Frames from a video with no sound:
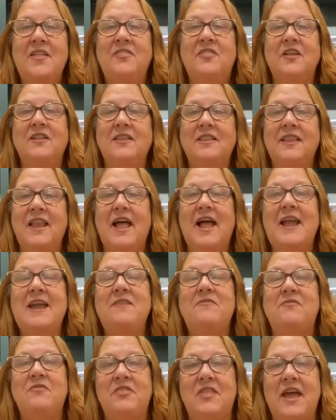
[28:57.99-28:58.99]
the
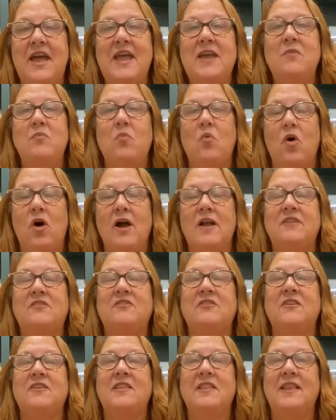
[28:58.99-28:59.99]
life they want
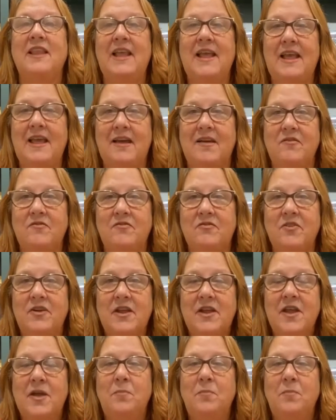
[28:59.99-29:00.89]
to live.